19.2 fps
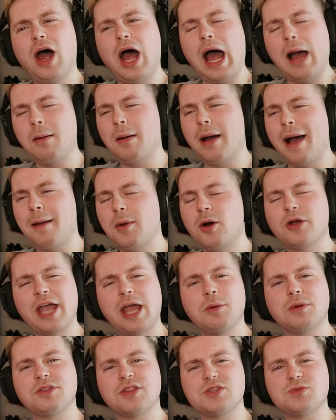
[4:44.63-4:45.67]
I'm
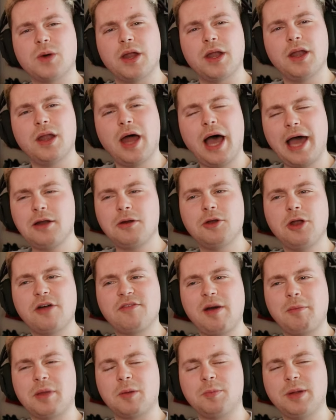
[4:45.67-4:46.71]
okay with this one. I don't know if
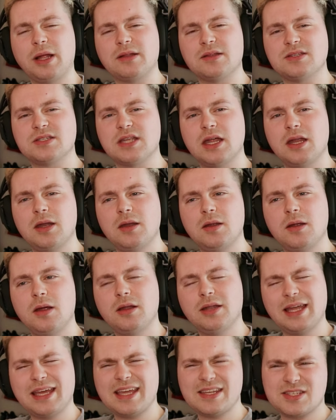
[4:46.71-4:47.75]
I'm gonna playlist it.
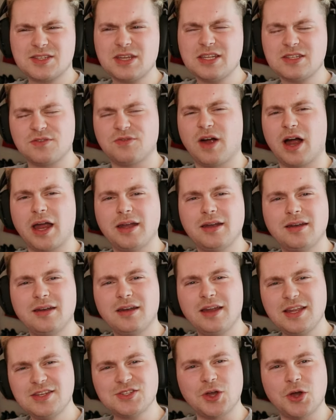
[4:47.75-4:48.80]
Like, it's fine.
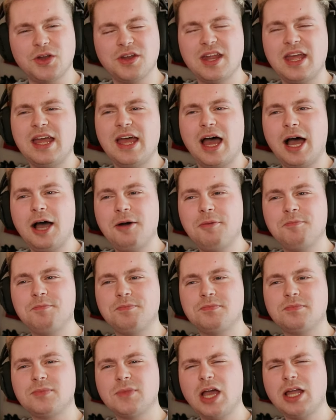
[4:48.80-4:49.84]
It's good. Y'all
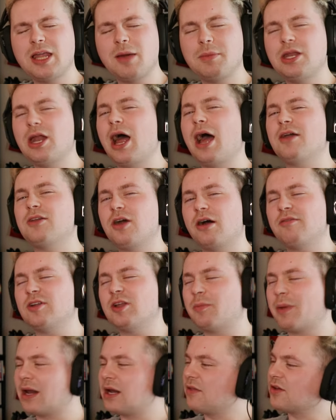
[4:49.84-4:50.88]
let me know how y'all feel
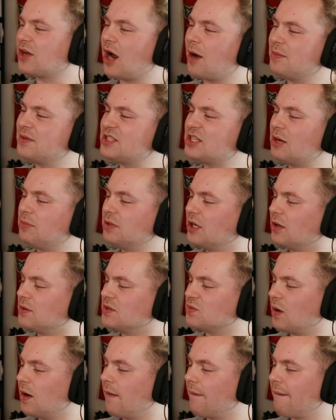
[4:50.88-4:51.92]
about it in the comments down below
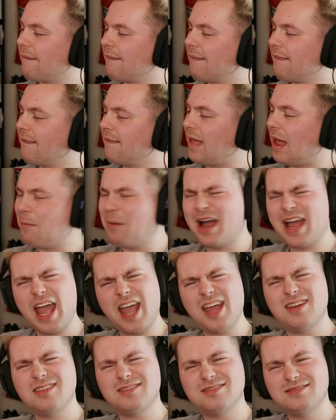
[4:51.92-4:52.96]
as well. Am I
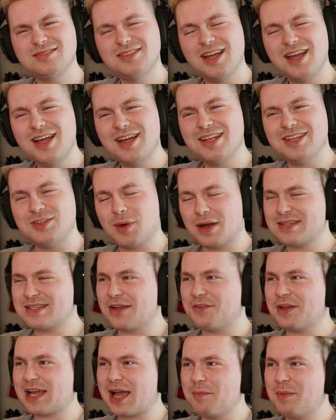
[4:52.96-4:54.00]
hating? Do I
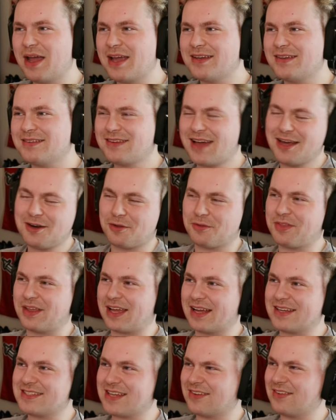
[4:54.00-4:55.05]
sound like I'm hating? I don't
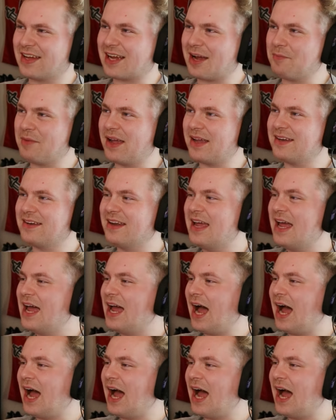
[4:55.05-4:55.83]
think I sound like I'm hating.